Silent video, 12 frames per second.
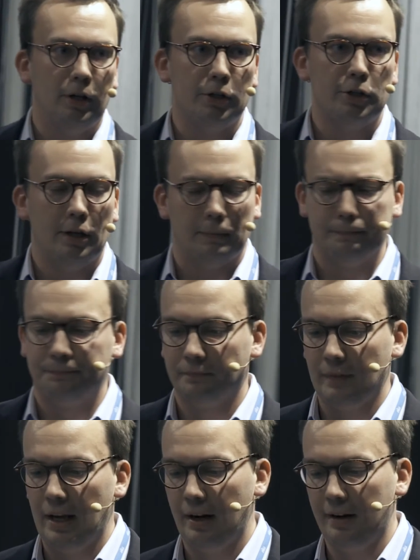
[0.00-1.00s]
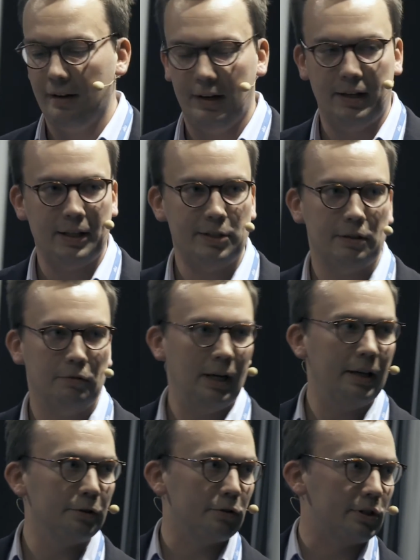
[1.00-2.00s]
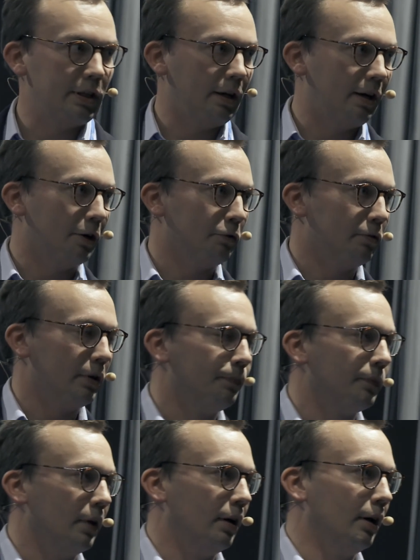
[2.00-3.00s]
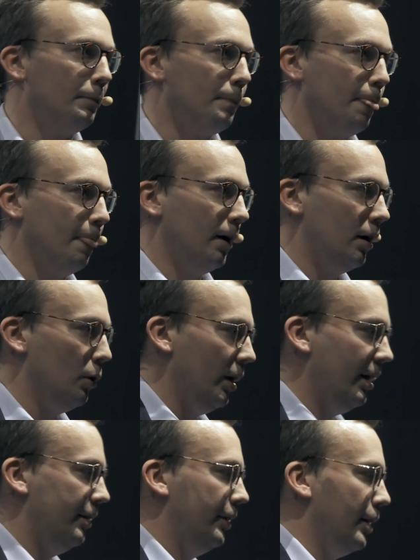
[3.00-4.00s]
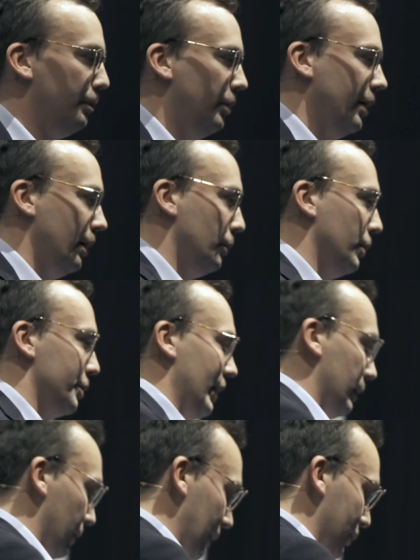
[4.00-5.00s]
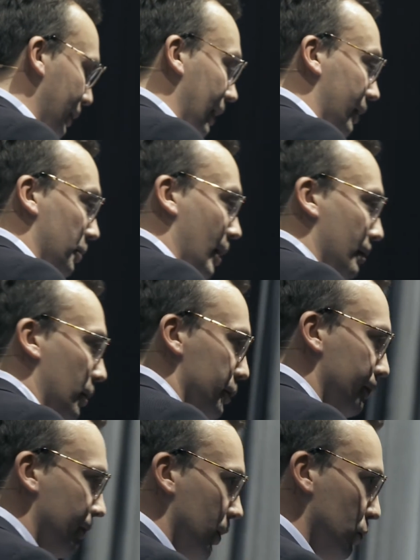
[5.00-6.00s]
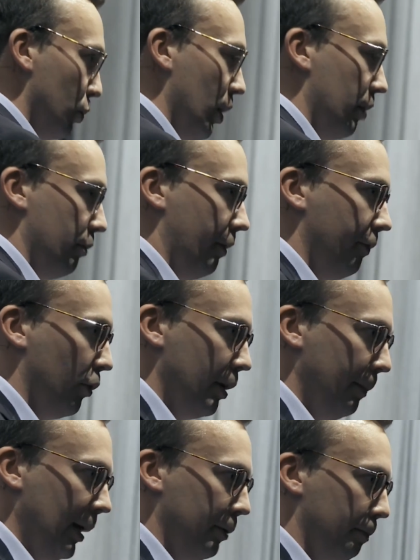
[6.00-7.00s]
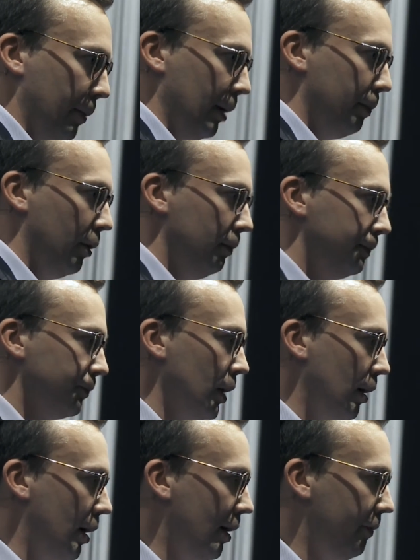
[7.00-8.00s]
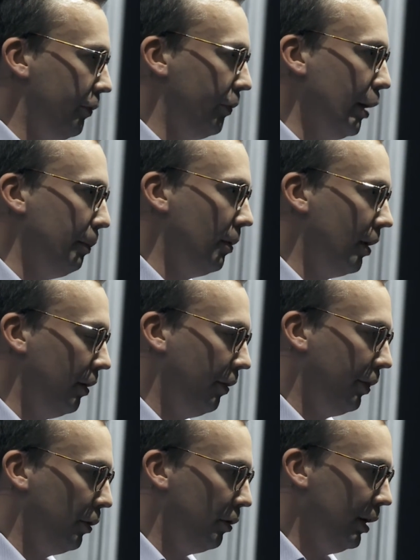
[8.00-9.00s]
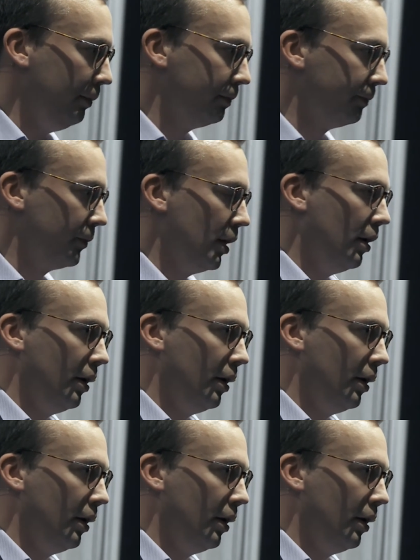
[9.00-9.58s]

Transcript: Indonesia. And, and that's a really interesting country. Um, how we ended up there was that we looked at the numbers. 240 million people, half of them under 30,